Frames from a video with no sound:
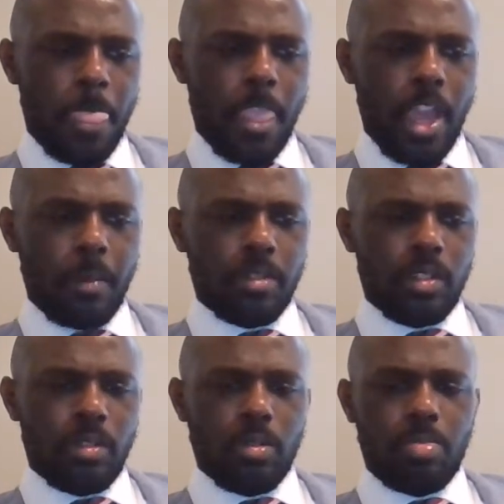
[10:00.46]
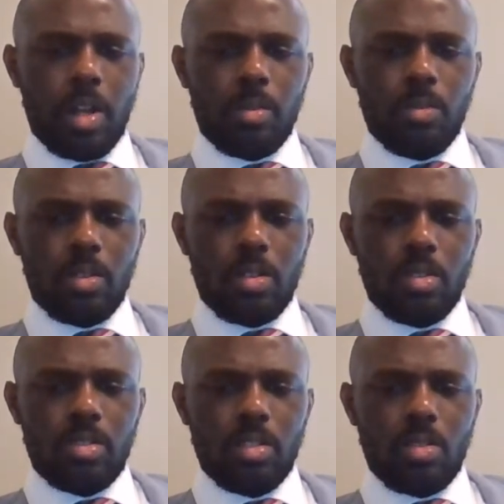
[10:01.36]
I believe it would probably will
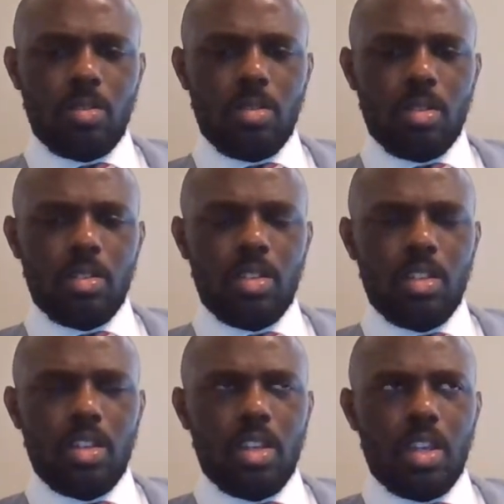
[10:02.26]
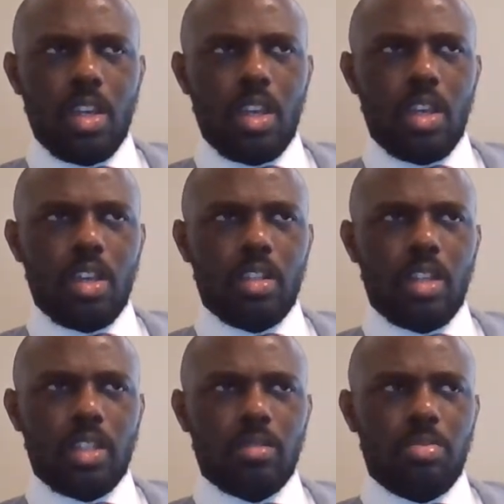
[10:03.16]
go to the court, and
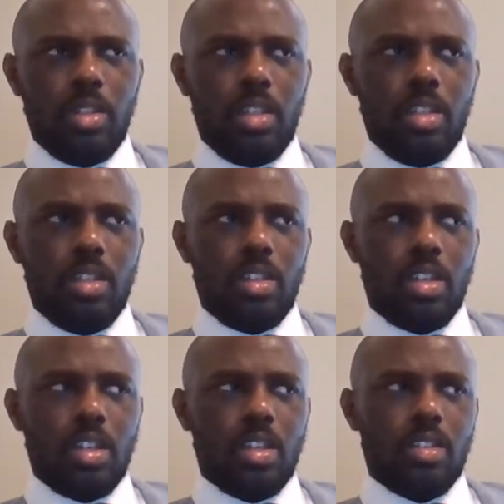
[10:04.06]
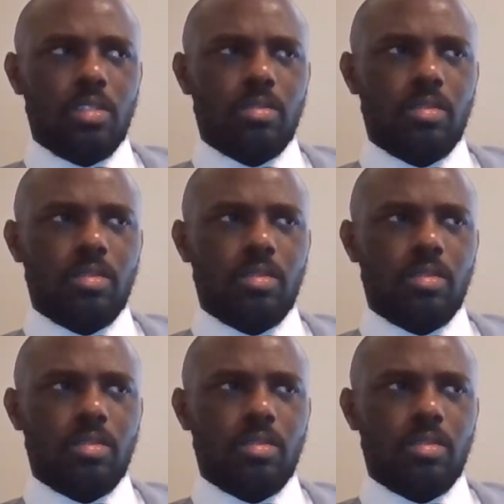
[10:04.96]
the S&P and